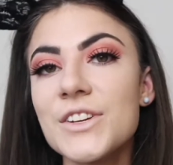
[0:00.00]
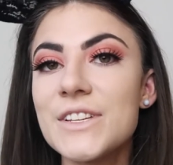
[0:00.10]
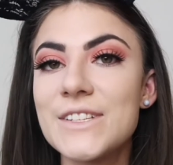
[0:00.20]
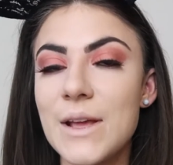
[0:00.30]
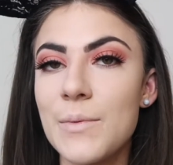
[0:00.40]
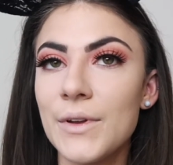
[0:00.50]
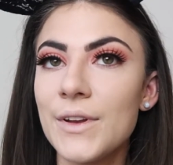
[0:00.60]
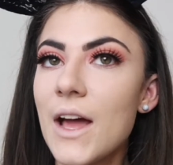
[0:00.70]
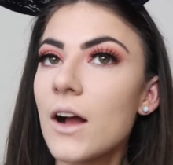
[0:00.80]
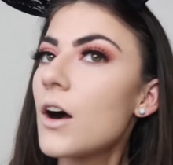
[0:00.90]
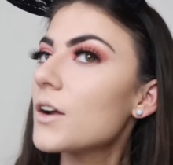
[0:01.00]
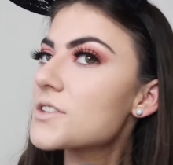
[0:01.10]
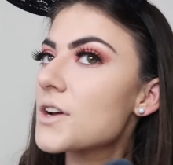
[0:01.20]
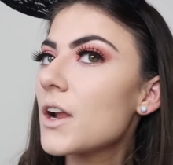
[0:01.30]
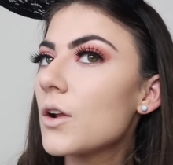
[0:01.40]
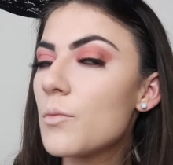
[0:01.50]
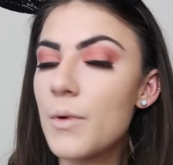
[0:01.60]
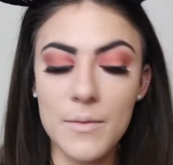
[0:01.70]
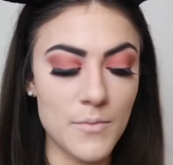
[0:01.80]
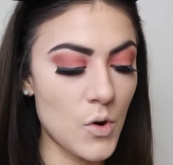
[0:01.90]
to deepen that contour a little
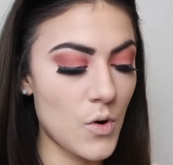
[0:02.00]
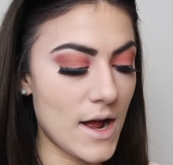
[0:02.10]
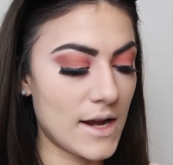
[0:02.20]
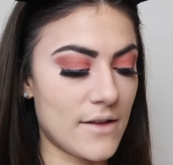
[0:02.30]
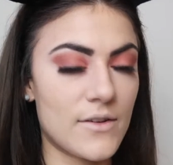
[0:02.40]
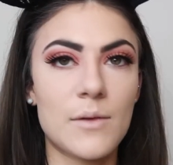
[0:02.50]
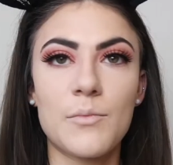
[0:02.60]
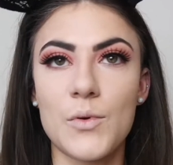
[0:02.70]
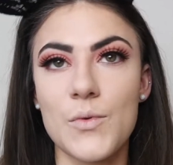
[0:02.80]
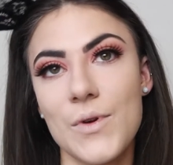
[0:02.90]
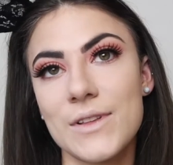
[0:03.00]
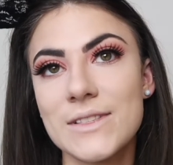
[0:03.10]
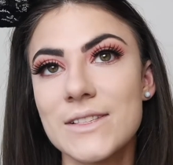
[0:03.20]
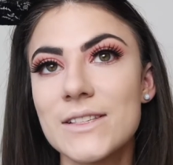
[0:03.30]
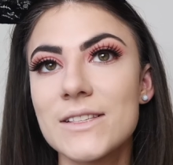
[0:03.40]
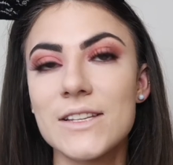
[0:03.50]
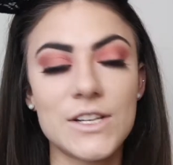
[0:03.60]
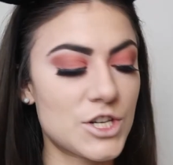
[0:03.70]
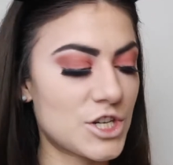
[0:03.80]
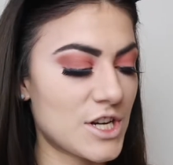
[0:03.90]
bit more and give it a bronzed
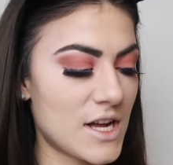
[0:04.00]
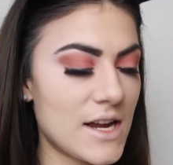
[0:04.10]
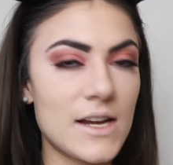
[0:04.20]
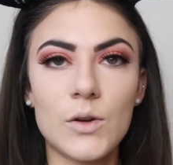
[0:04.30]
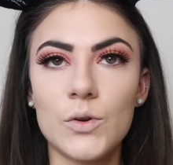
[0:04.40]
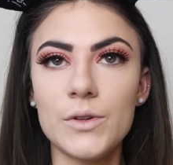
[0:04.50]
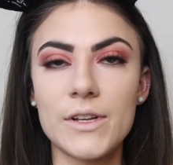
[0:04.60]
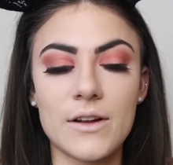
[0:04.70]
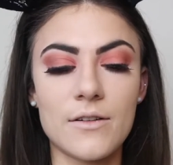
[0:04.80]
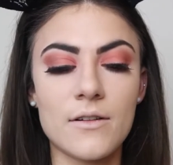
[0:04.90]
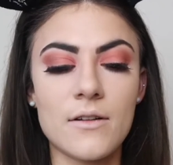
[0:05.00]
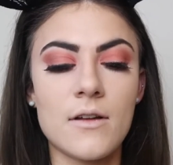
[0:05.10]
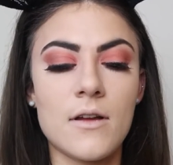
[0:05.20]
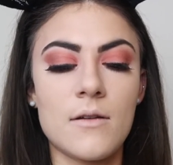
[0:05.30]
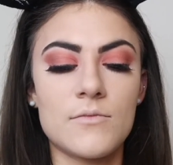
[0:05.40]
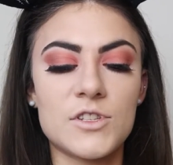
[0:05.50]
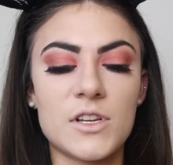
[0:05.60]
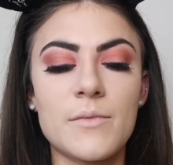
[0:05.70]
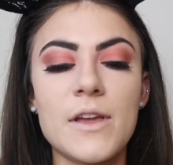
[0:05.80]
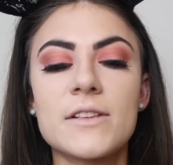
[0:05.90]
shine. Oh dear. I'm just
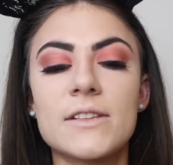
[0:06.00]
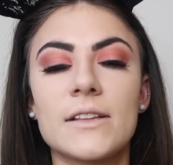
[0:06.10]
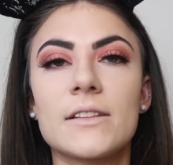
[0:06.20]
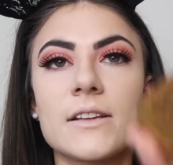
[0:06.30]
going to be using